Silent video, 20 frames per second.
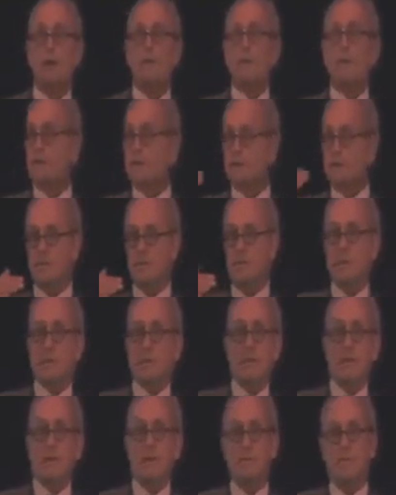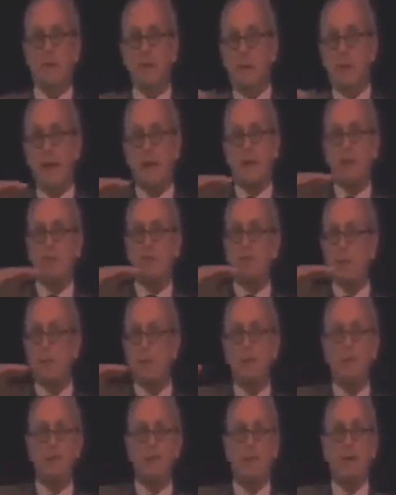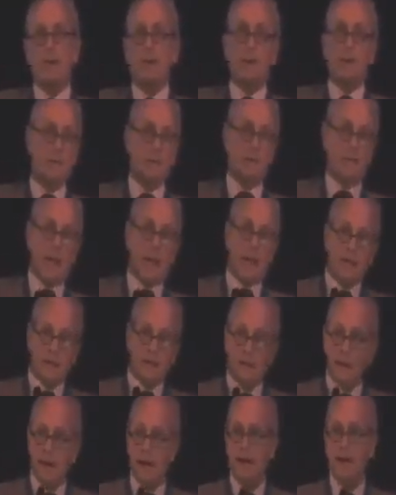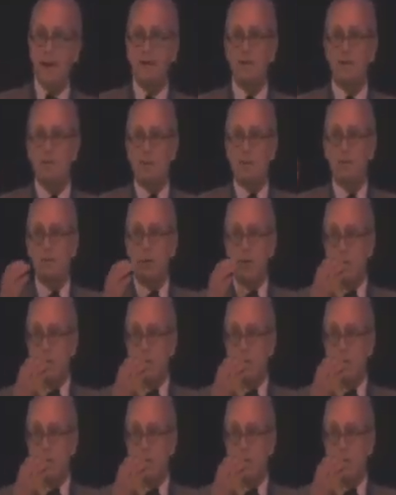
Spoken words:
I mean, because there's been a lot of treatment set here, antibiotics, which